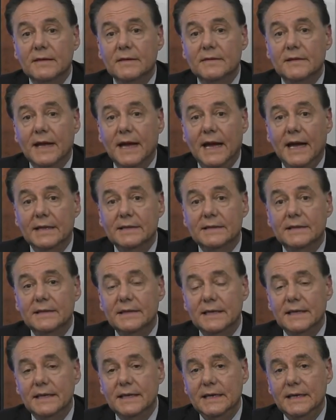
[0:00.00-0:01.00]
that
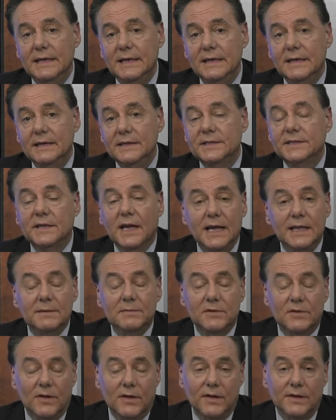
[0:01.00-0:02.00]
the
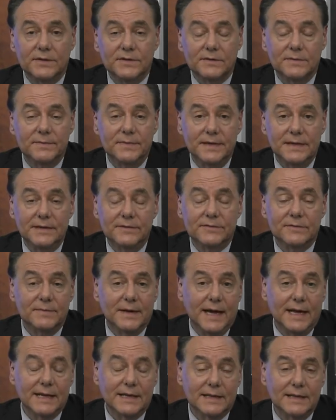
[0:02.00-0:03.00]
asylum laws are being
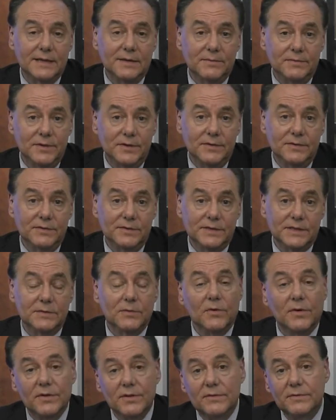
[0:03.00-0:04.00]
dramatically abused, and
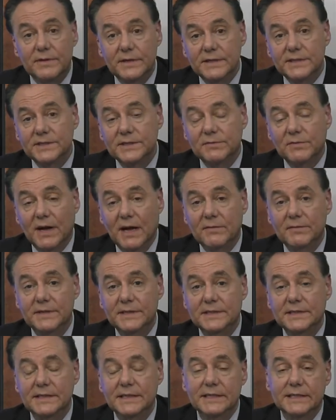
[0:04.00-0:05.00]
one of the reasons why we
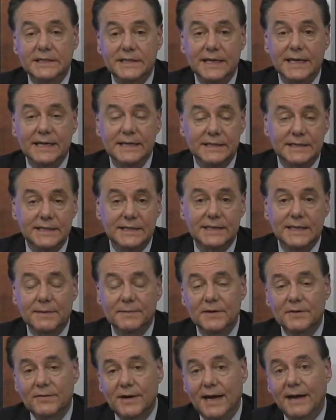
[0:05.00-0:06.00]
see a change in the
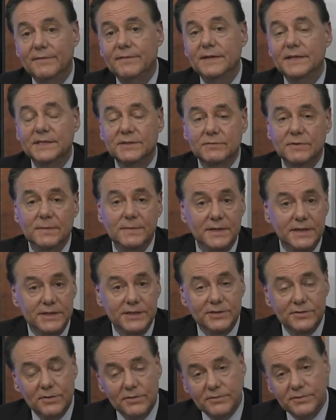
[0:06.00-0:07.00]
demographics, women and
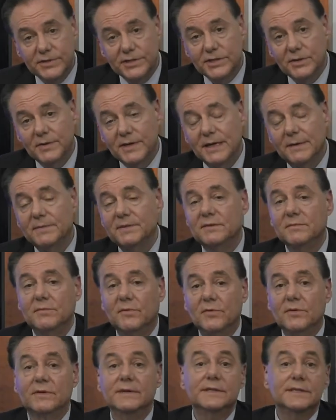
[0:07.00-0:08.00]
children showing up at the
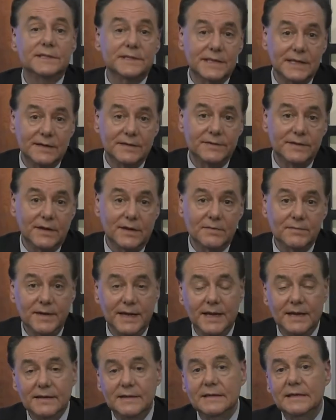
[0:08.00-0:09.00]
border instead of young
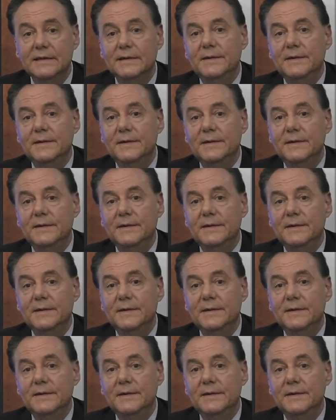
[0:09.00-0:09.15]
men,